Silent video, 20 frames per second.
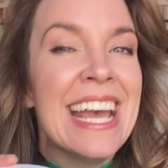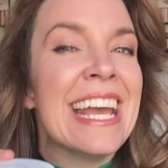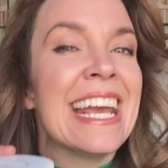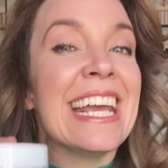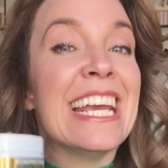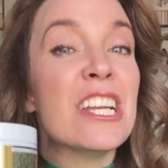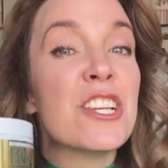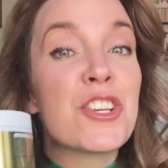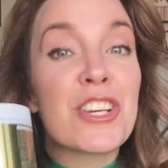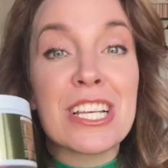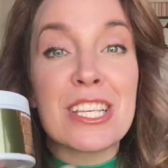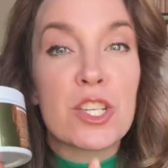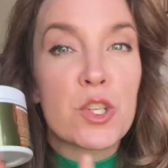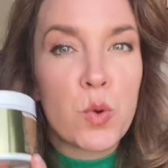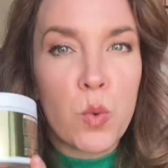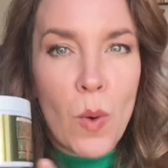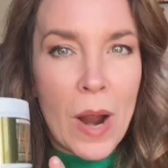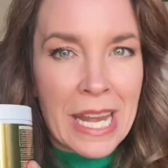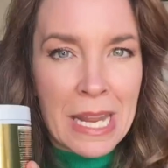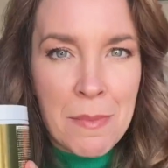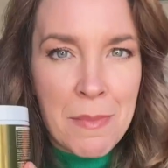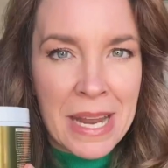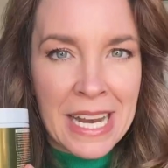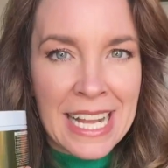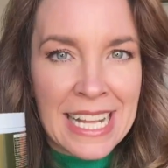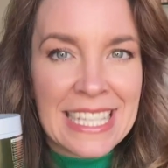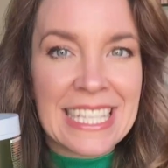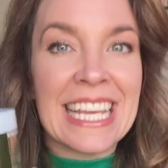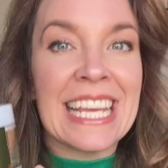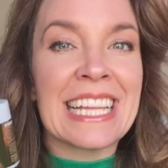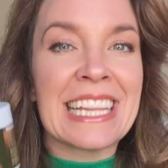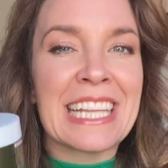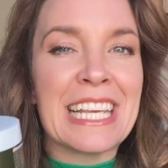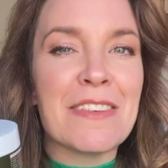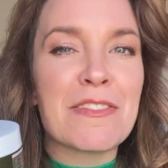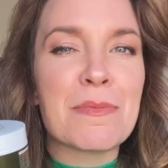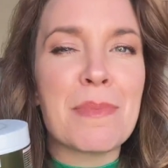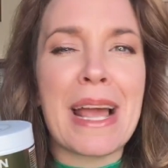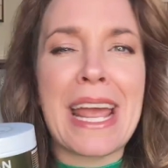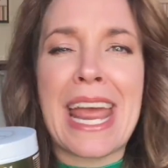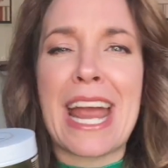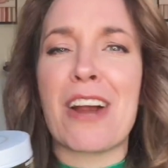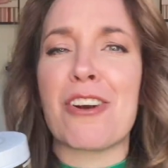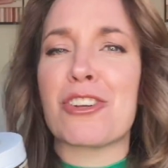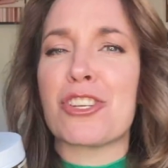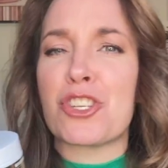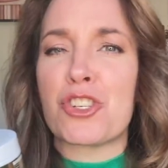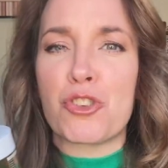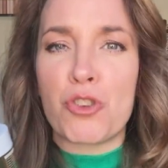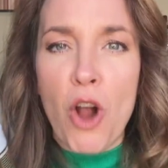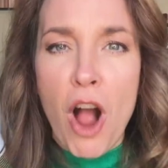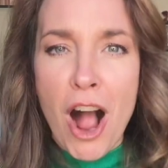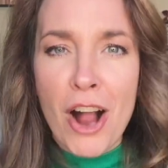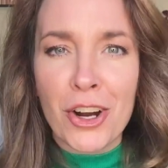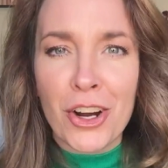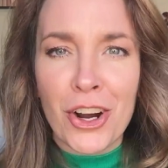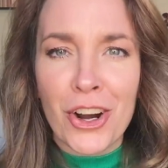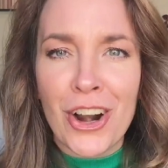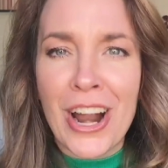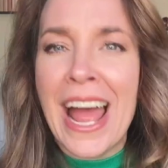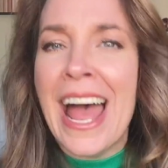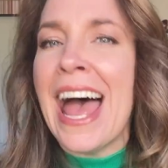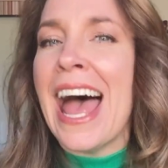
In just 20 minutes, it leaves my hair stronger,